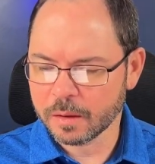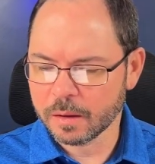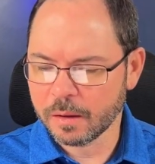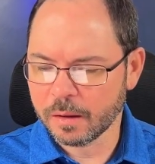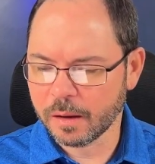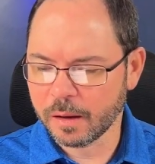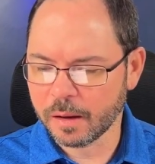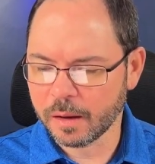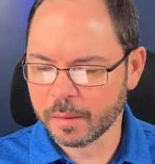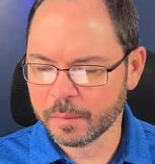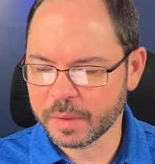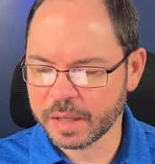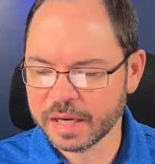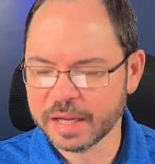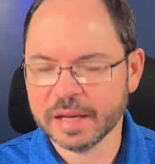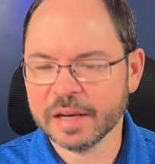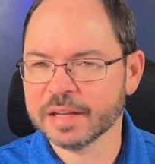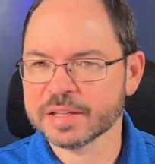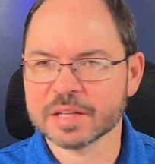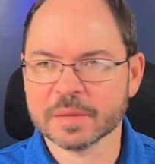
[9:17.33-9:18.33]
And
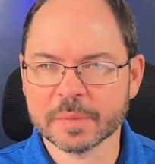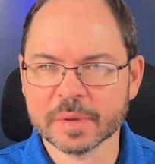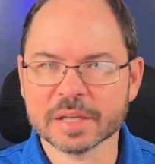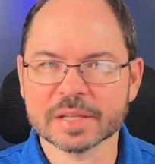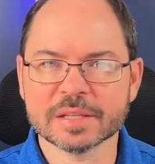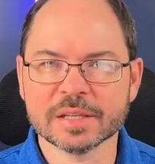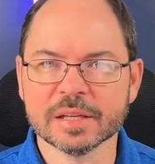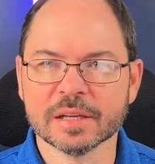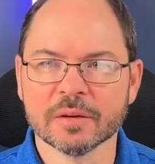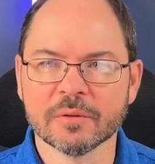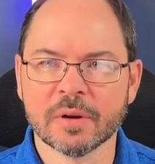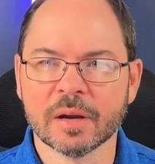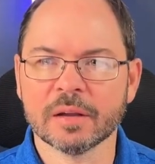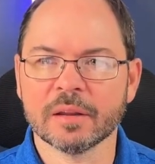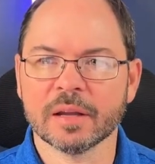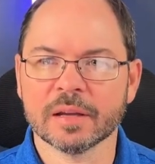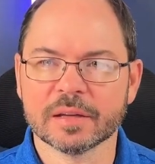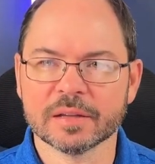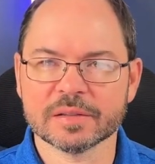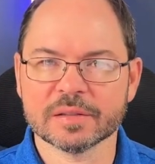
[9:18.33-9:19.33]
it's a big city, right?
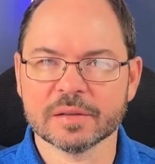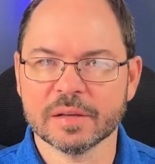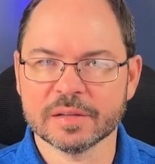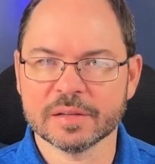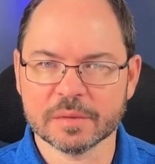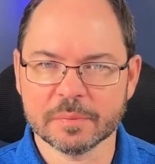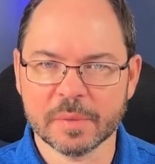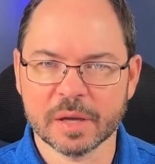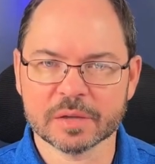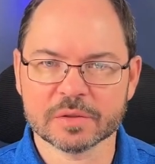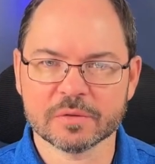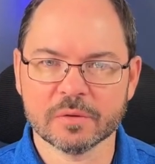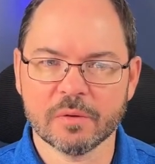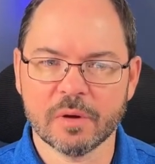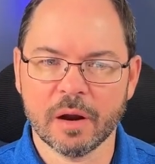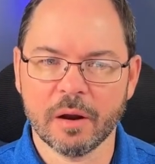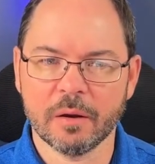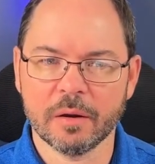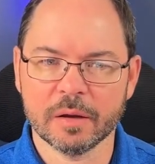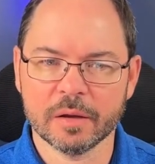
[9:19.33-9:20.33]
Like it's a metro
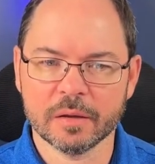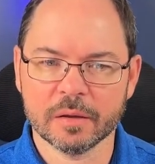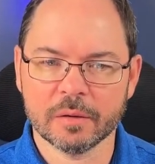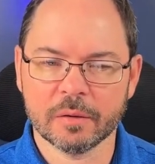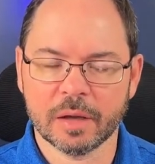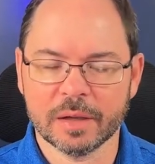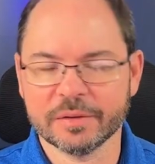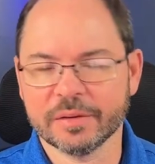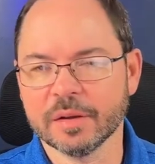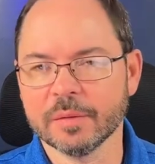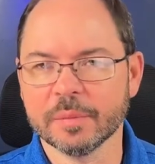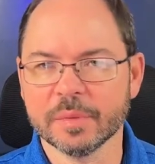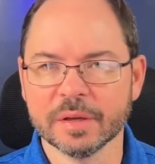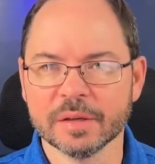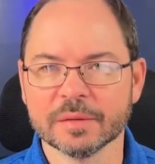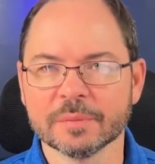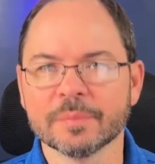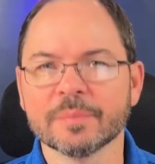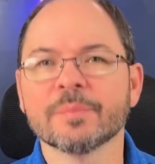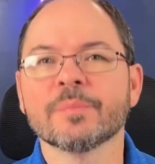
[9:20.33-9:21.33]
area. I say
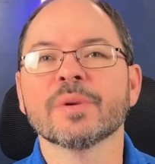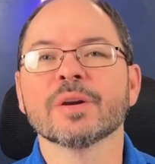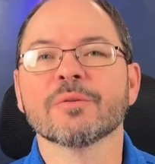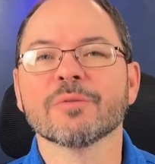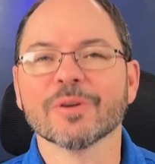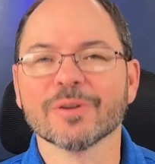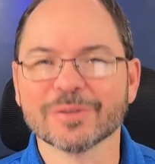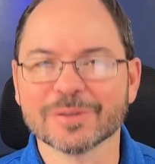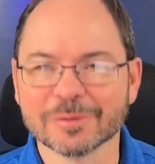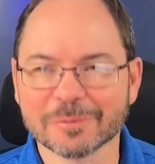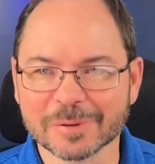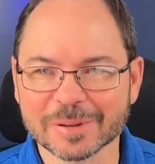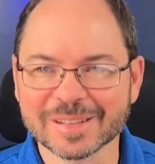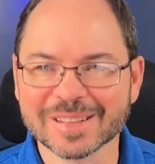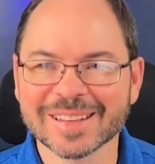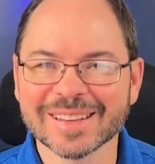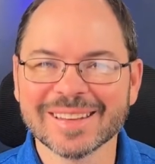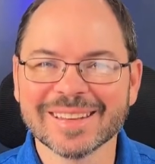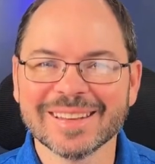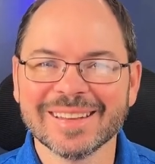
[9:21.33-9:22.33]
big
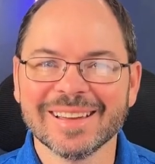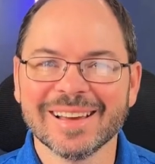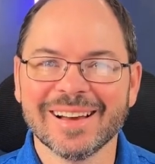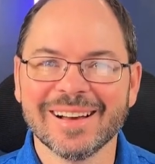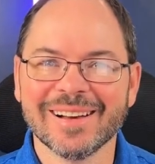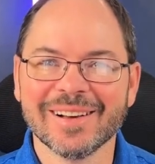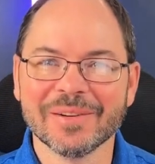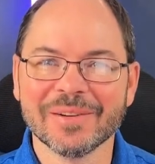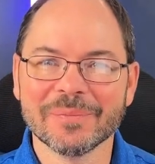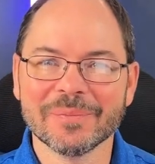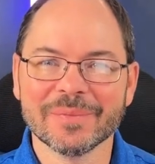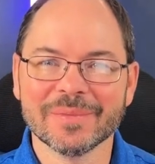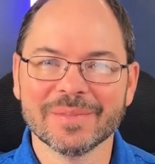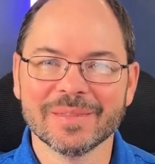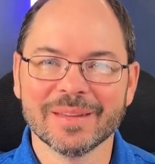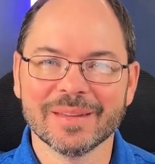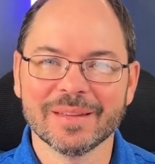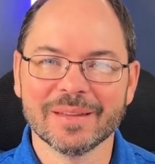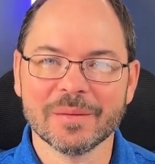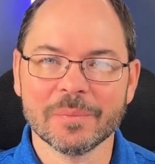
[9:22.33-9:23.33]
relatively.
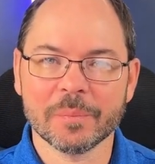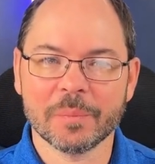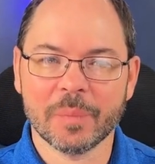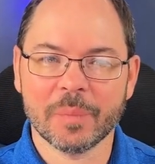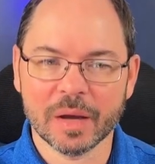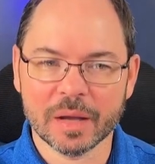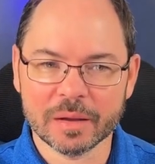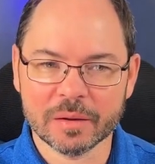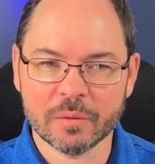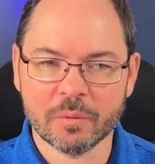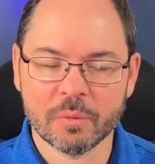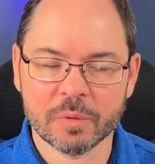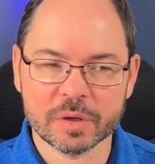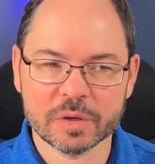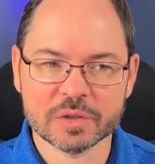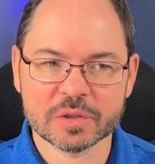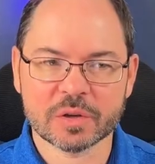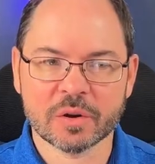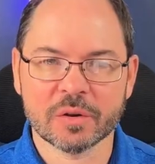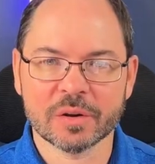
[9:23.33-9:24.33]
But when
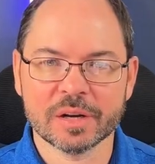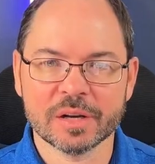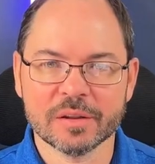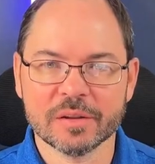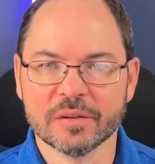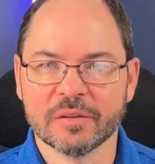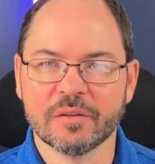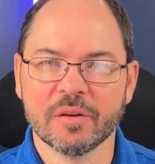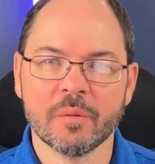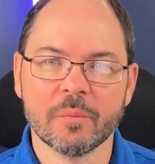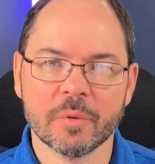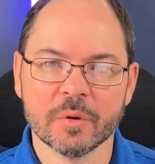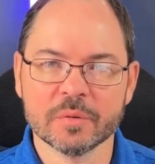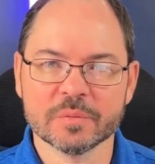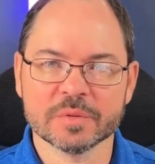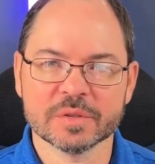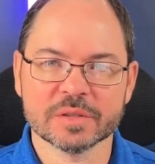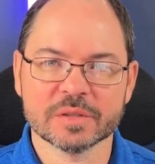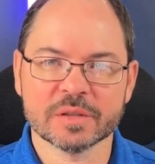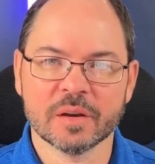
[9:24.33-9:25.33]
you start getting into the
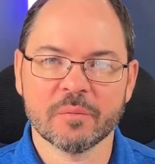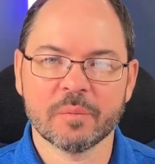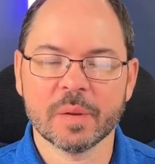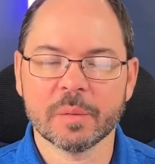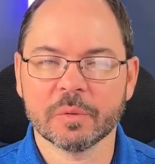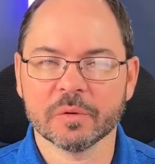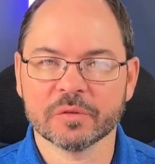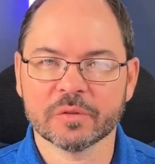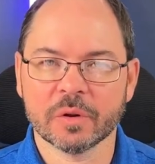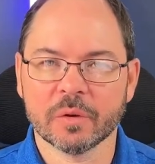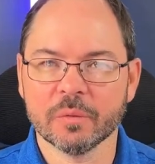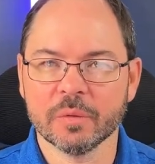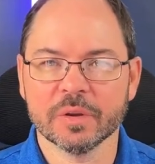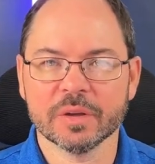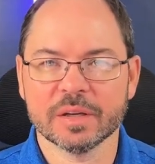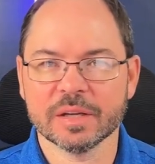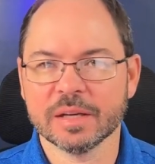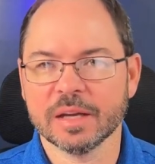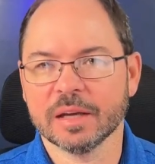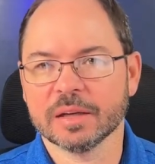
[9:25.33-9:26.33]
suburbs and stuff, people start
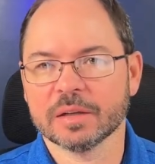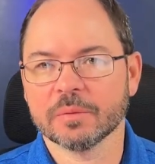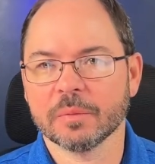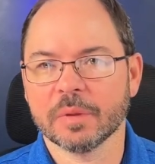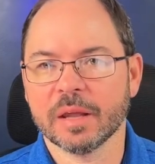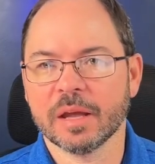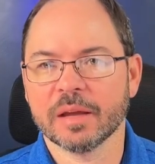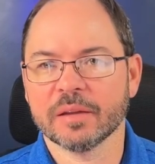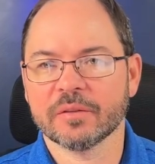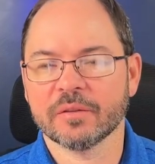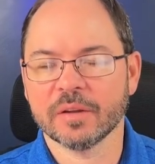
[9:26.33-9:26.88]
really connecting with that.